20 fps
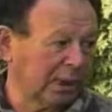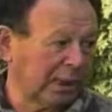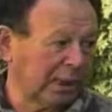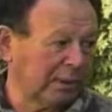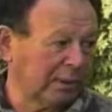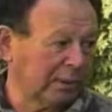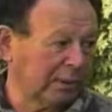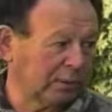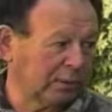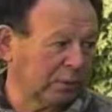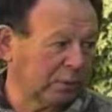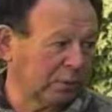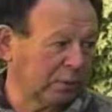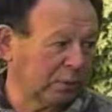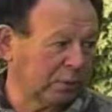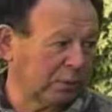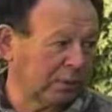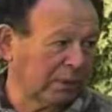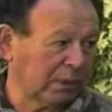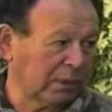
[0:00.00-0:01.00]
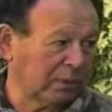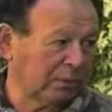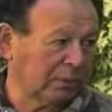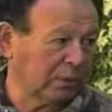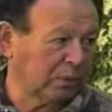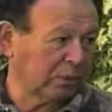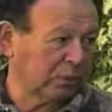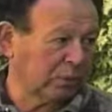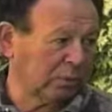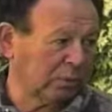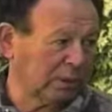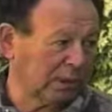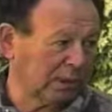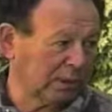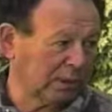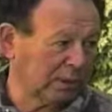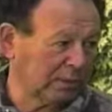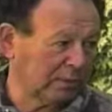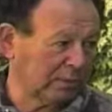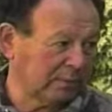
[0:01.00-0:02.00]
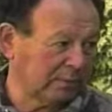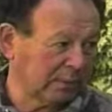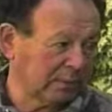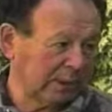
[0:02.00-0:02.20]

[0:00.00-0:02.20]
our troops will be able to replace them.